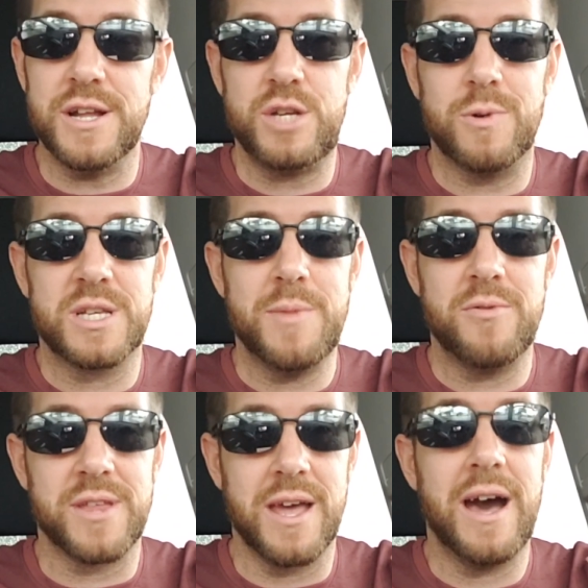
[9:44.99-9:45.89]
and she wants to be
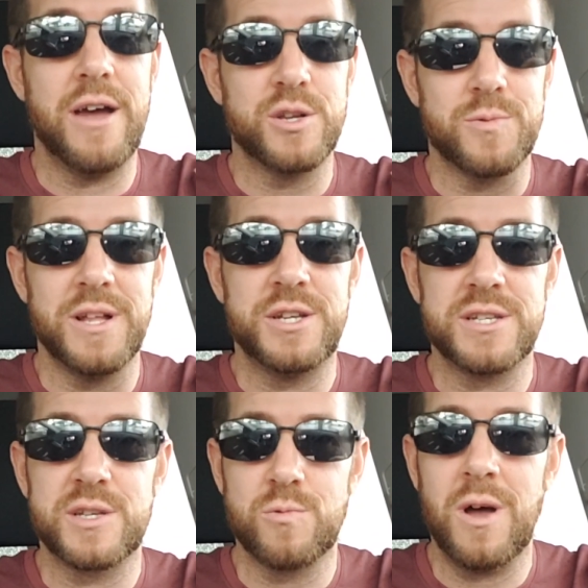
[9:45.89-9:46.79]
with a guy who's
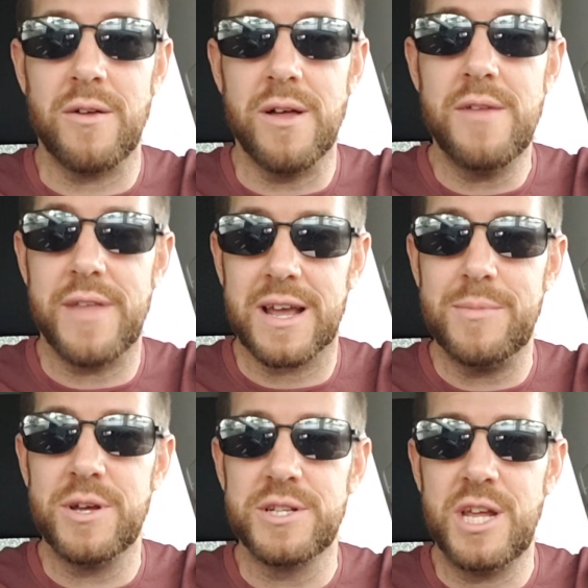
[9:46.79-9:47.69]
religious as well. That could
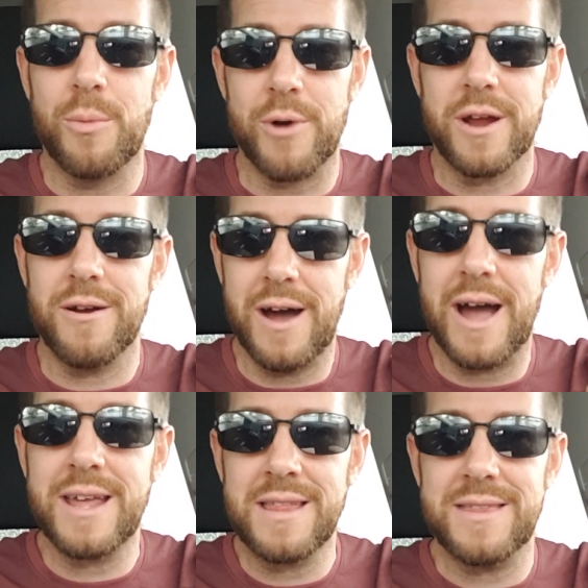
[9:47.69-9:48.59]
be a deal breaker.
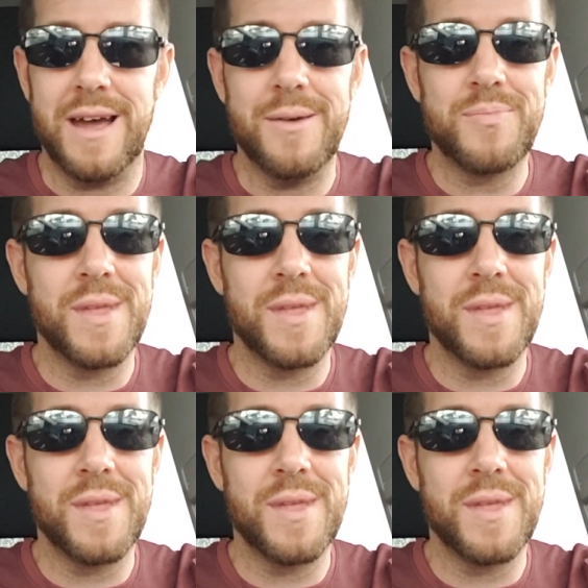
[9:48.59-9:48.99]
I get that.